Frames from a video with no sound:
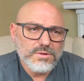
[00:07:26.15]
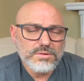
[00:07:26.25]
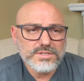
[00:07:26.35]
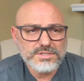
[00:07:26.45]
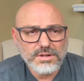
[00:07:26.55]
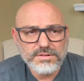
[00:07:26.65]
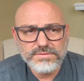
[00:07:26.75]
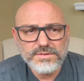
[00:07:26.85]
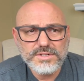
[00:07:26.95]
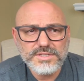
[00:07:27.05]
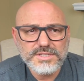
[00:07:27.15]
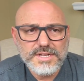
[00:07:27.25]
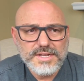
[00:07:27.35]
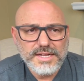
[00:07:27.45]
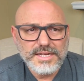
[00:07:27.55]
Well, the solid food is
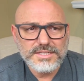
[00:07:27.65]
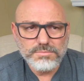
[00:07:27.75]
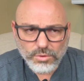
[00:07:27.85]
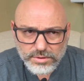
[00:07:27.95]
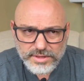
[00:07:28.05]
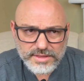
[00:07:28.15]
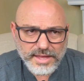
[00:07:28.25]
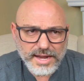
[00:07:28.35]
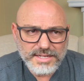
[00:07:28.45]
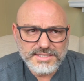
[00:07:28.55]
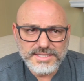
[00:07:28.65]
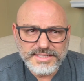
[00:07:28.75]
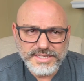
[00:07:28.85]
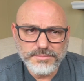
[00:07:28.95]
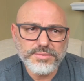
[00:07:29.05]
more than that. It's a
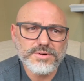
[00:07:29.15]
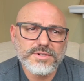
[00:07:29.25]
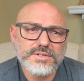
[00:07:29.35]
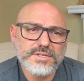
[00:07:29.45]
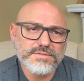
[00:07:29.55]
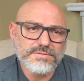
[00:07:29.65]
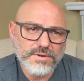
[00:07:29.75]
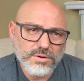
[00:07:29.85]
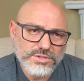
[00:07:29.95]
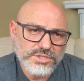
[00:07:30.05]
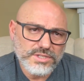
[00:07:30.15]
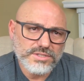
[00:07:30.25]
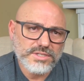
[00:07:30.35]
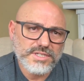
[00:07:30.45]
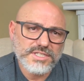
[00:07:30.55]
deeper
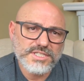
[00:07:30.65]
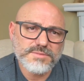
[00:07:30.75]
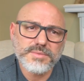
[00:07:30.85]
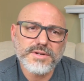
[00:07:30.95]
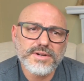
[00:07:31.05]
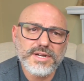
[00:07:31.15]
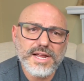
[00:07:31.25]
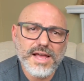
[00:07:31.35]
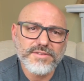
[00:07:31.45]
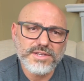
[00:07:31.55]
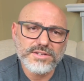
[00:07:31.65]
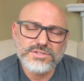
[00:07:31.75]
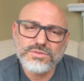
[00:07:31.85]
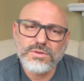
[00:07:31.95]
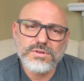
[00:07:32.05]
devotion to his Spirit having
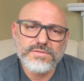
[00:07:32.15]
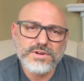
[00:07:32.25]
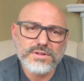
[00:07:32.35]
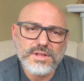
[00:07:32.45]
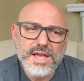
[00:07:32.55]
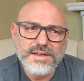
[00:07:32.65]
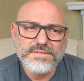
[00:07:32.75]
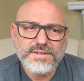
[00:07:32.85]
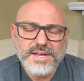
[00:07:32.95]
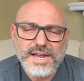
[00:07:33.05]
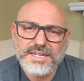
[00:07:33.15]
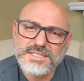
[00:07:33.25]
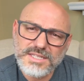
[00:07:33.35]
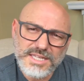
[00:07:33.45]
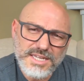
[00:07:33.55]
control over your life. And
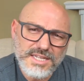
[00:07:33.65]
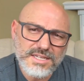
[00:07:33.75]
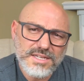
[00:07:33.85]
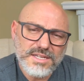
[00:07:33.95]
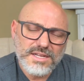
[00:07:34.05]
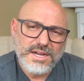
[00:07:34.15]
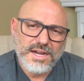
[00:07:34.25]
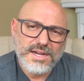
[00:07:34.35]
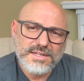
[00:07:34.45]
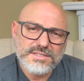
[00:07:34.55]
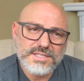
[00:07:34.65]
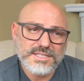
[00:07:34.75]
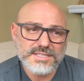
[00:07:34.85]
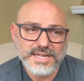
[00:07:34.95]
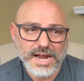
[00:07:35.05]
it's leading to
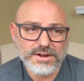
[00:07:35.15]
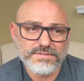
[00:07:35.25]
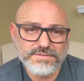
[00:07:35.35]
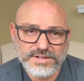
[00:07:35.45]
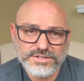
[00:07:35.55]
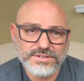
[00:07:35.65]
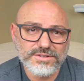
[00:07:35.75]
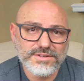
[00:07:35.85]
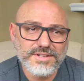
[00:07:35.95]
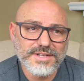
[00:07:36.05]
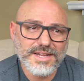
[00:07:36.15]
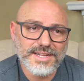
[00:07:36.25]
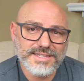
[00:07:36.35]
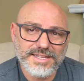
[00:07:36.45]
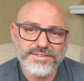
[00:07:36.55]
sacrificial
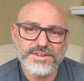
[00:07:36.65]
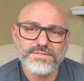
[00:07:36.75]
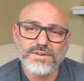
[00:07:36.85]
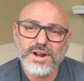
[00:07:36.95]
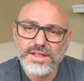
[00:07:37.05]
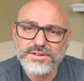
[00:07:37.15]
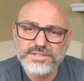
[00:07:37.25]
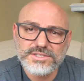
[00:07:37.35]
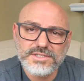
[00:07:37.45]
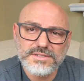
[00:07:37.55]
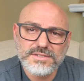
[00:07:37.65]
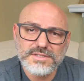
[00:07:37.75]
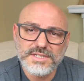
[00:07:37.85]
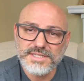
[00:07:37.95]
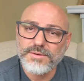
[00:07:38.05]
living for others.
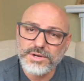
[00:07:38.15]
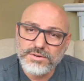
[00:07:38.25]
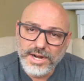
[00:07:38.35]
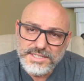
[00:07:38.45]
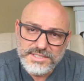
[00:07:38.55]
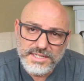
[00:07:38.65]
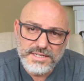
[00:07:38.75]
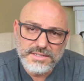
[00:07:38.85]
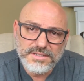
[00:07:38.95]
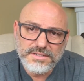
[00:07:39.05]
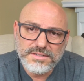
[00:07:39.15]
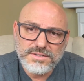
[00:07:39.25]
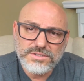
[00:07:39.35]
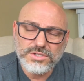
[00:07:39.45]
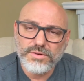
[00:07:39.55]
Isn't that what Christ did?
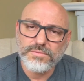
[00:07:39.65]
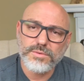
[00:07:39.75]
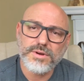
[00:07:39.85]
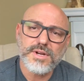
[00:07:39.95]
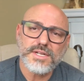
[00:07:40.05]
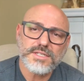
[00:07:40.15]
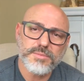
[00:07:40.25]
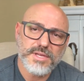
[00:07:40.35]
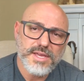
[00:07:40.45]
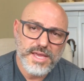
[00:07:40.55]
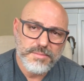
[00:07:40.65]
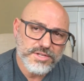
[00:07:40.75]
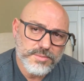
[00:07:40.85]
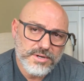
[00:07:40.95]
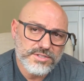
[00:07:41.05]
So if we're to be
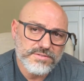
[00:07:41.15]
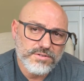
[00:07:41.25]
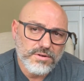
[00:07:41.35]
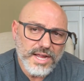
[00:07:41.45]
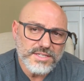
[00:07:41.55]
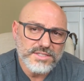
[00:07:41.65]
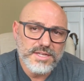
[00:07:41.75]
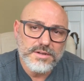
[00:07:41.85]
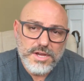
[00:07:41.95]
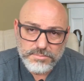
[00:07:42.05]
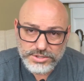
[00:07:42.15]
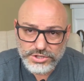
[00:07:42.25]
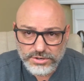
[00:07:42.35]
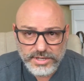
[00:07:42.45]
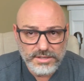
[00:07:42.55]
image bearers of Christ, then
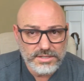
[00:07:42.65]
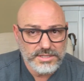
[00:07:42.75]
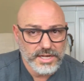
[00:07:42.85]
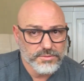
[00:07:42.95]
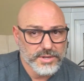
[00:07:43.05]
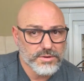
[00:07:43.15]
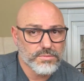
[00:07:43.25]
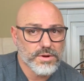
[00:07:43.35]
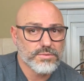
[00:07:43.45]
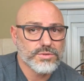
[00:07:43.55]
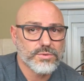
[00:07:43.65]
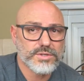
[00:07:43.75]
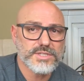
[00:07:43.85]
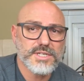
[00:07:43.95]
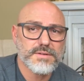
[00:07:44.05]
maturity looks like we grow
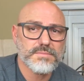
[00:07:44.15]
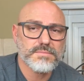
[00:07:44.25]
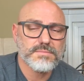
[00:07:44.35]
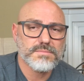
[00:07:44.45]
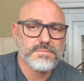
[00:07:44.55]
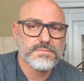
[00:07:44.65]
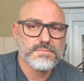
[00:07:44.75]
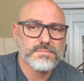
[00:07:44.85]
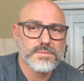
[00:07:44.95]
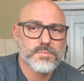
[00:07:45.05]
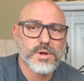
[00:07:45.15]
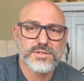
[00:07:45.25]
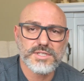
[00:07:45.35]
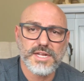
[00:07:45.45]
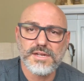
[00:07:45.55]
towards him. But
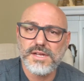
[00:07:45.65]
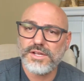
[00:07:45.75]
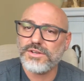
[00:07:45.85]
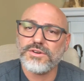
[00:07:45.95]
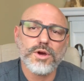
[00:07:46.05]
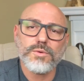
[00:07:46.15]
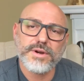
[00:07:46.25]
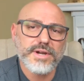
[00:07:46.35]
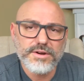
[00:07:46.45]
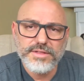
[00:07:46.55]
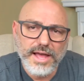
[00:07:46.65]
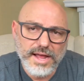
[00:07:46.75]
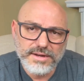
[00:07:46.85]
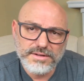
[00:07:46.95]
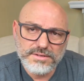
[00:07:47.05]
Paul's saying, you're nowhere near
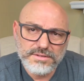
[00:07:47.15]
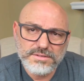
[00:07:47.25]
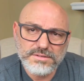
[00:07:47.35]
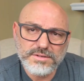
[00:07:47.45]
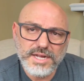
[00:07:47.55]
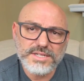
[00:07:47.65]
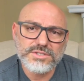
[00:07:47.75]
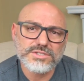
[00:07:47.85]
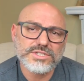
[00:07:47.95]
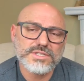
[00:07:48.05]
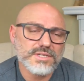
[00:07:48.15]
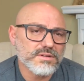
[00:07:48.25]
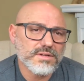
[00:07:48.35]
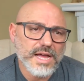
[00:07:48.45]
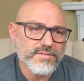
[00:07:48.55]
that. You guys are
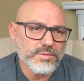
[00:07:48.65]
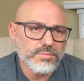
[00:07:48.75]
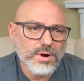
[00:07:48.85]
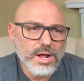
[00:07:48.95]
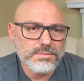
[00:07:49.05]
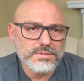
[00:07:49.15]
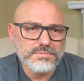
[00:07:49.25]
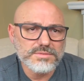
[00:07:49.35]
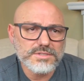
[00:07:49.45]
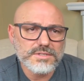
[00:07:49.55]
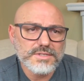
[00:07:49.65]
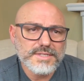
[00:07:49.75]
still having problems.